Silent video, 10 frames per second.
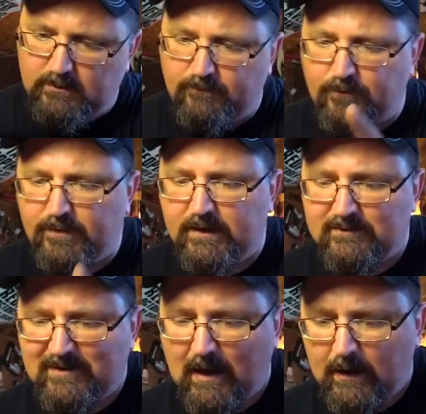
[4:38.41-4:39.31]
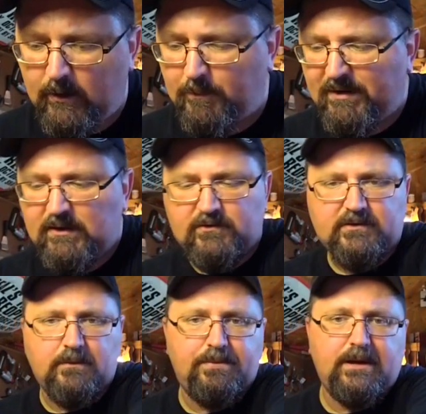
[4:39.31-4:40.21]
for the entire piece
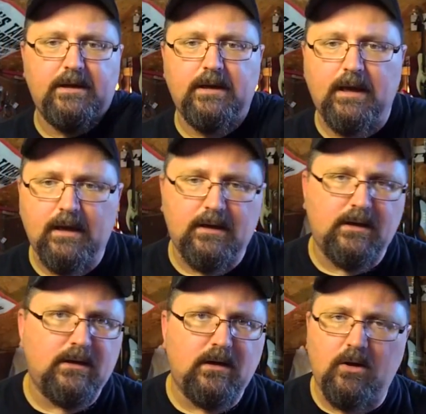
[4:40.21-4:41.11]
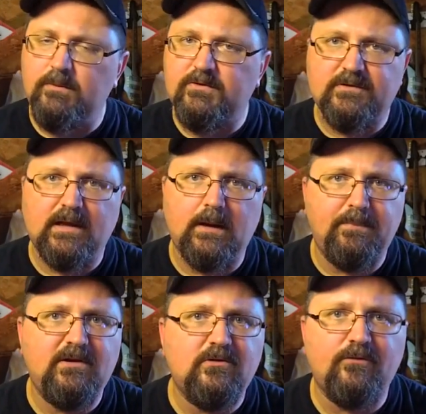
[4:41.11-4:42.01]
to be almost like a
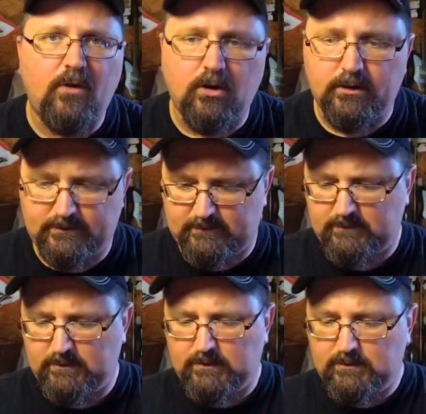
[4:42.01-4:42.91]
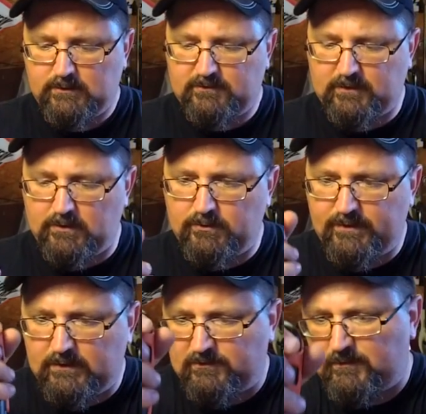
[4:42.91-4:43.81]
piece of art. So
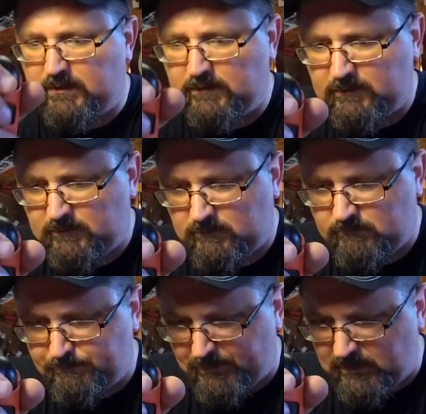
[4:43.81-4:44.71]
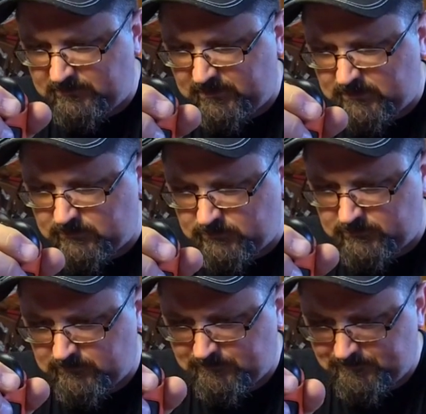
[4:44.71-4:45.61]
these box handles,